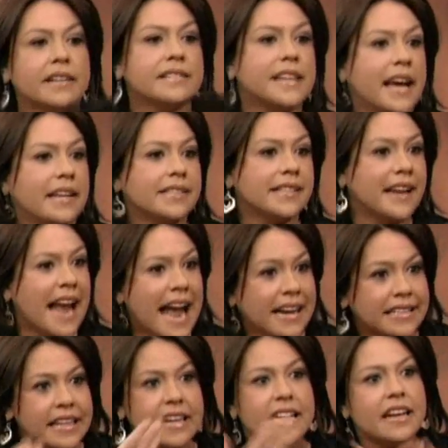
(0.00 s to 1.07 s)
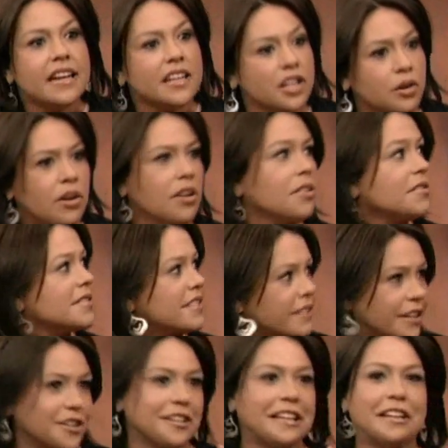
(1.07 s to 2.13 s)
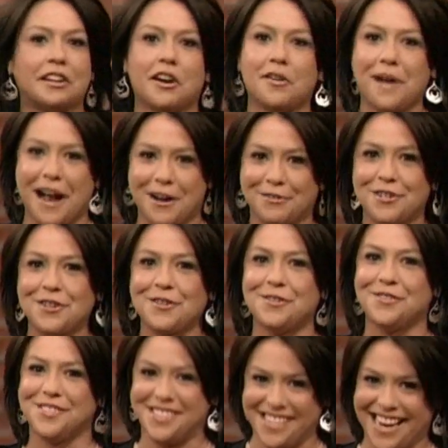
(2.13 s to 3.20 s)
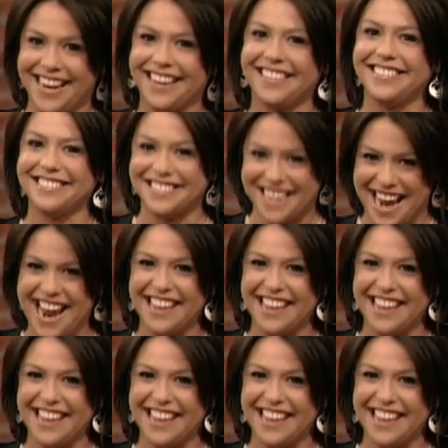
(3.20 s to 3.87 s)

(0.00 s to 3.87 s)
sing, dance, and act. You girls clearly know how to sing,